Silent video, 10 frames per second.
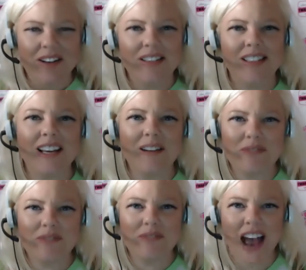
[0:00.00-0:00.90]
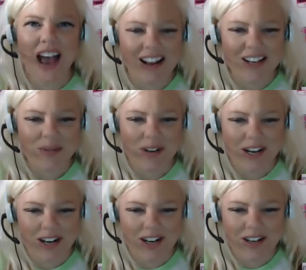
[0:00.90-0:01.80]
CMchat on
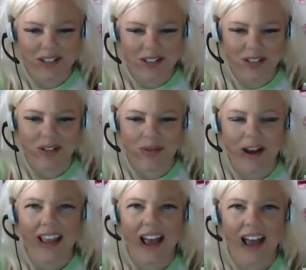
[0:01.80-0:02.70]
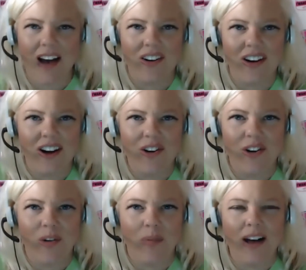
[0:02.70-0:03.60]
Twitter, Twangout on Google+.